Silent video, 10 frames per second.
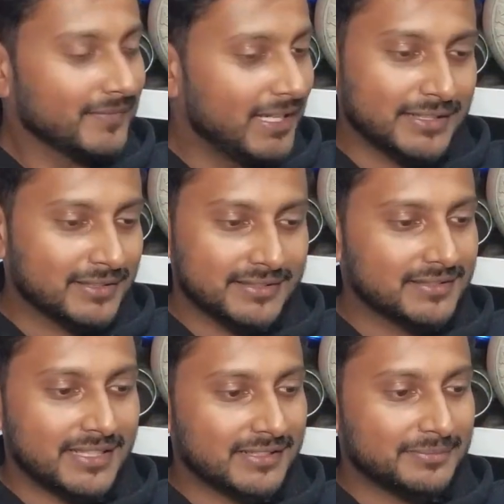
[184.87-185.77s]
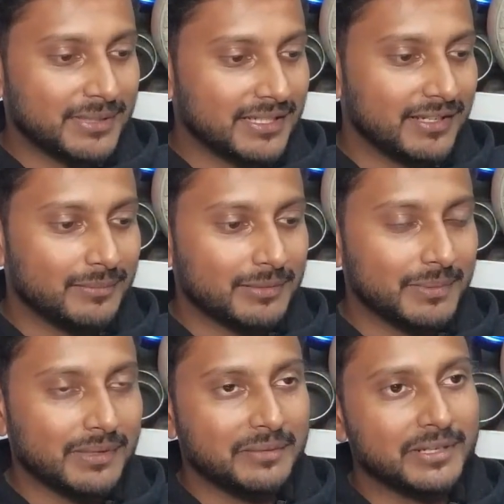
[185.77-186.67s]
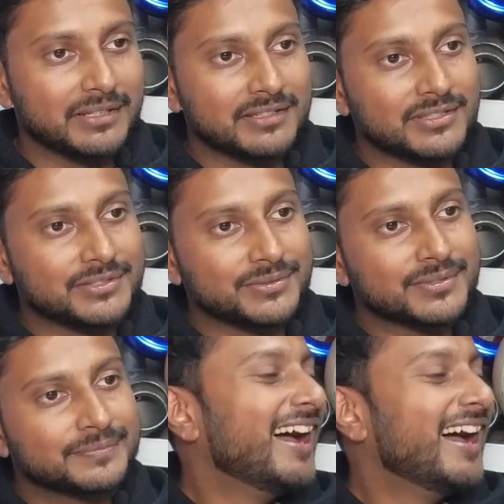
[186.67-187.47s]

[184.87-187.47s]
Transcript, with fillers: That's that's my idea about people I met in these shows.